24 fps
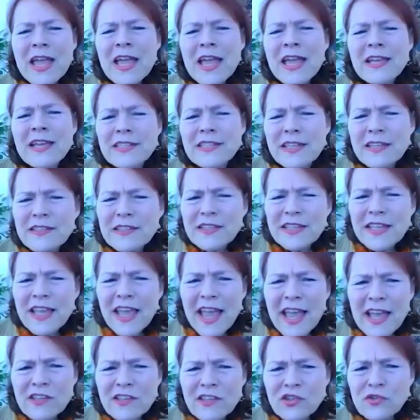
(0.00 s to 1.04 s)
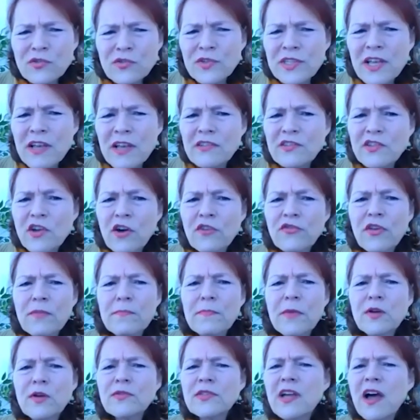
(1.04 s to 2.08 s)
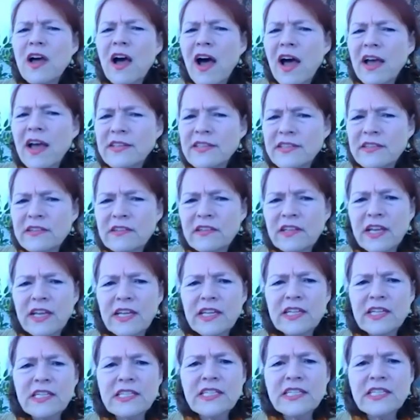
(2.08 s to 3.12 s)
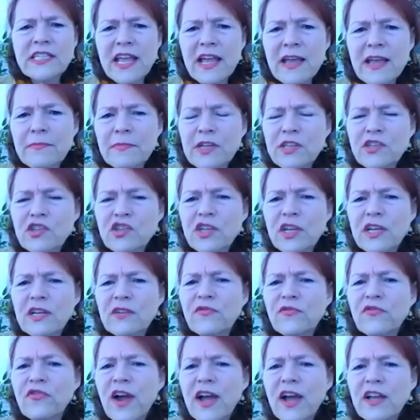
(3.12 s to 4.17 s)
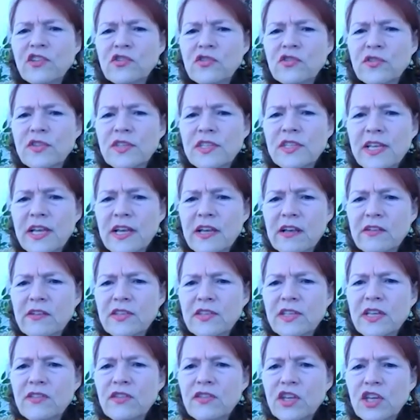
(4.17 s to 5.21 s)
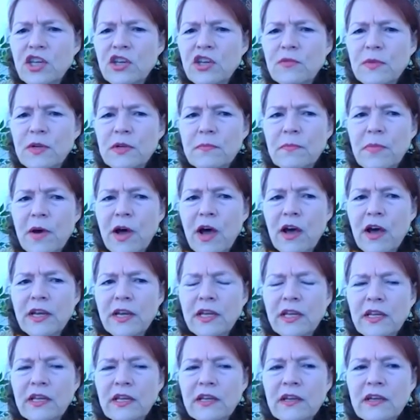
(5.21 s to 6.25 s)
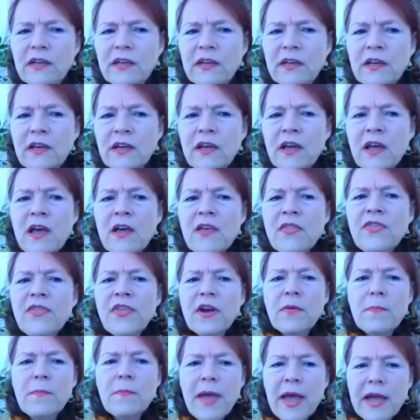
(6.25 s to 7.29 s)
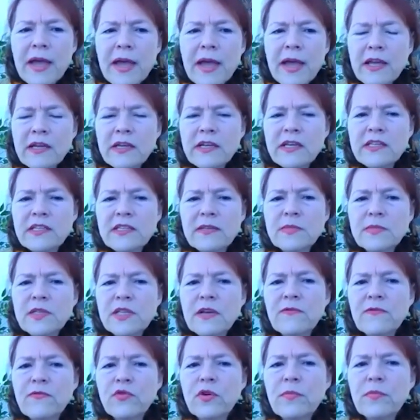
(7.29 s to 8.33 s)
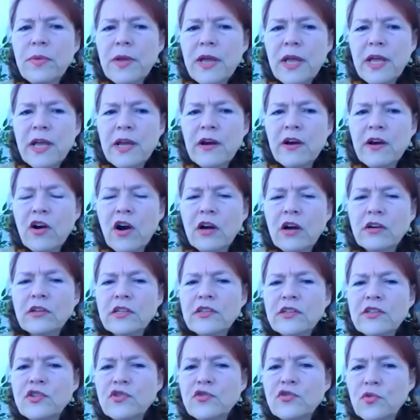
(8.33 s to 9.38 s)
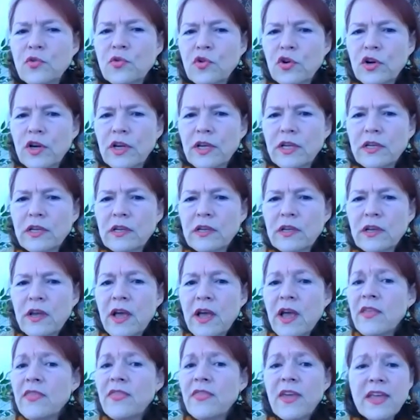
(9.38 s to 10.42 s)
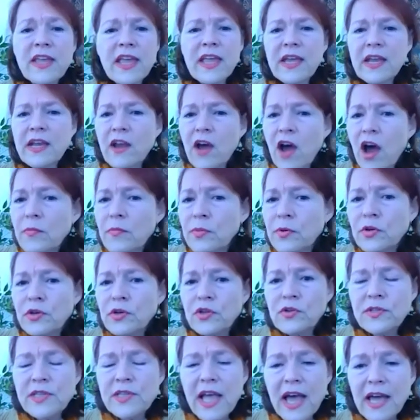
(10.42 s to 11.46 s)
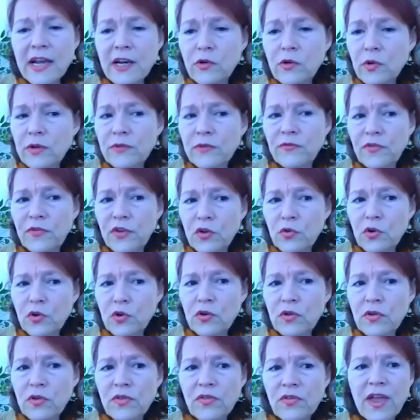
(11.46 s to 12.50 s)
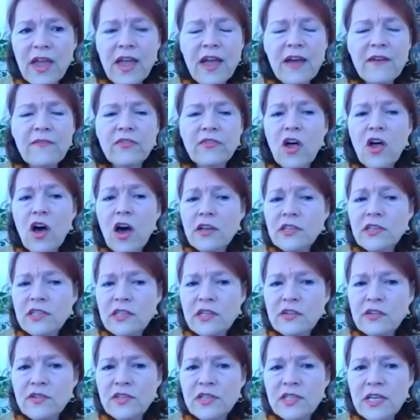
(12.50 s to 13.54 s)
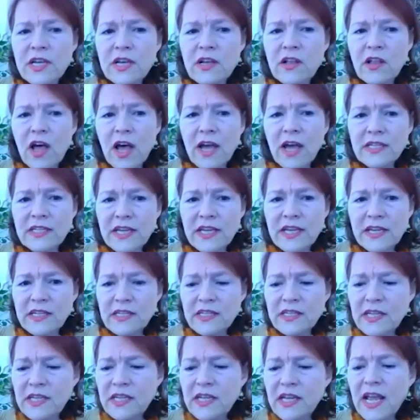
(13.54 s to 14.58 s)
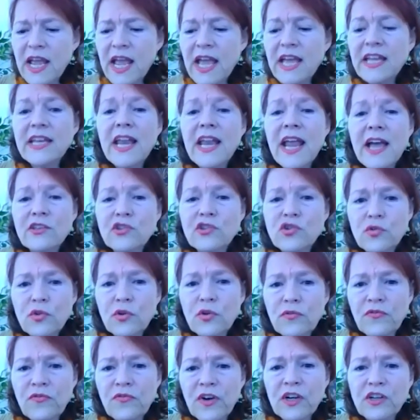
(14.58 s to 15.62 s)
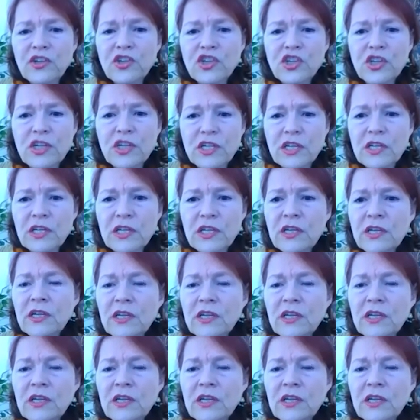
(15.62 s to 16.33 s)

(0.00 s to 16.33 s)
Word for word: He says cancer cells are the most isolated, damaged, and fragile cells in the human body. Their mechanisms of repair are destroyed. They cannot produce adequate fuel. They have lost their cell identity and natural function.